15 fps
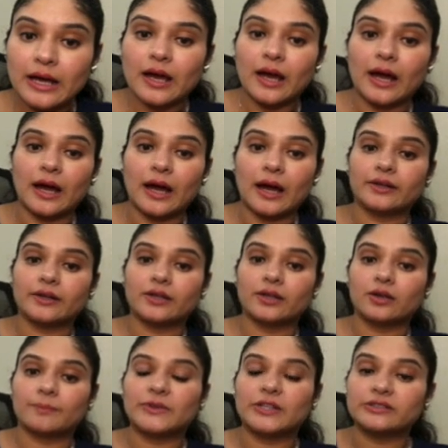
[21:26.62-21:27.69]
And
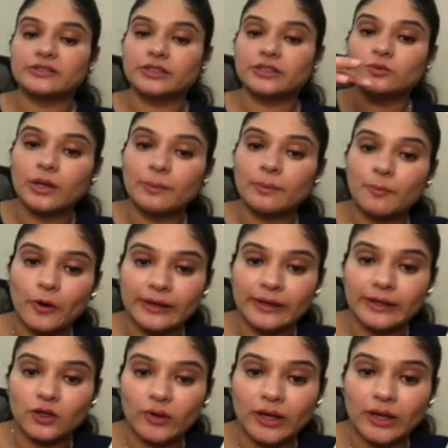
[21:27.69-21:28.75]
this is the point
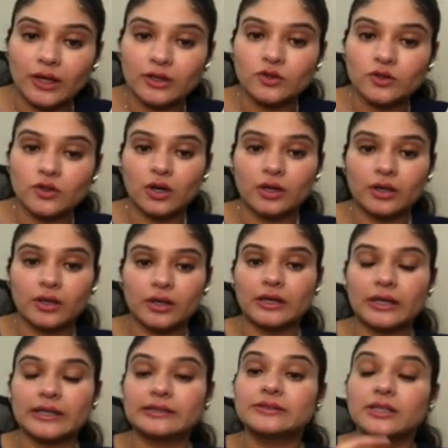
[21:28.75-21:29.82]
where your
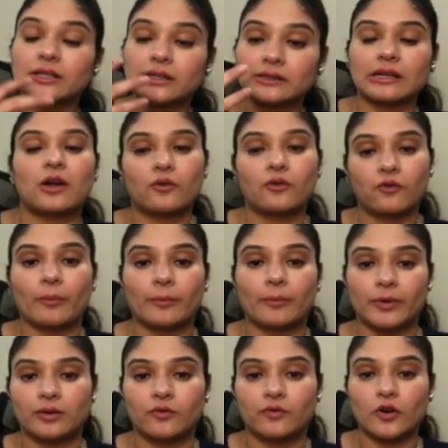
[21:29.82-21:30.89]
crystals are formed
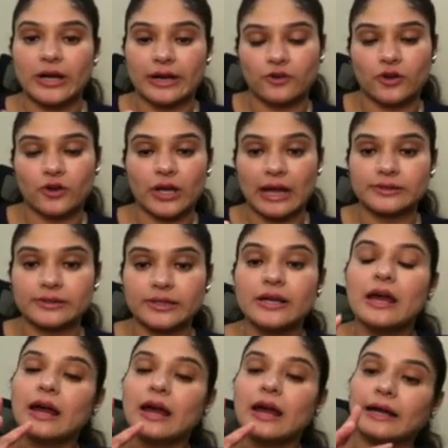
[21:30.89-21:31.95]
for nitric acid,
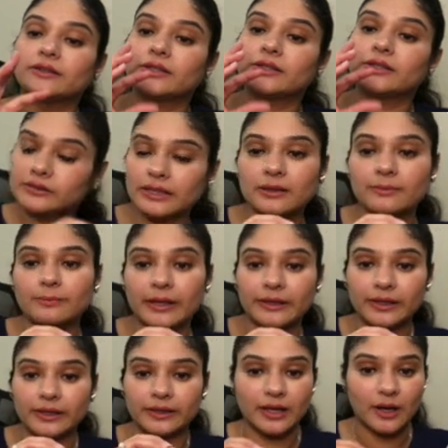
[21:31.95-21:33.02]
and this can bring it
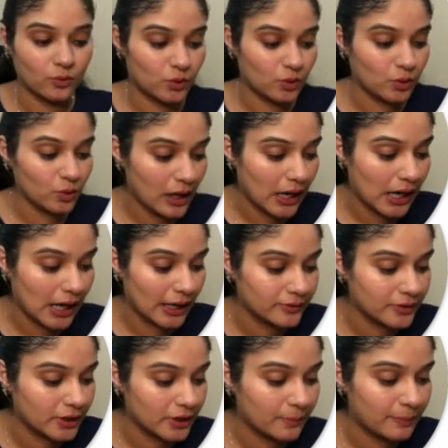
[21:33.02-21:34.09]
down to
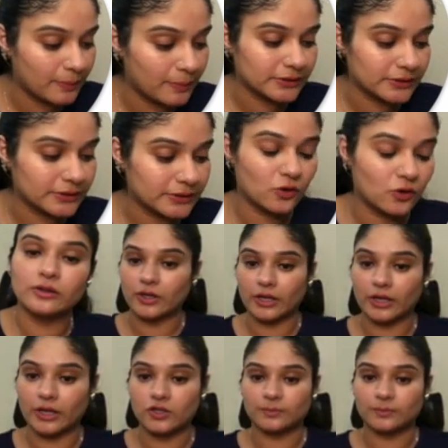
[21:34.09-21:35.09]
100% concentration.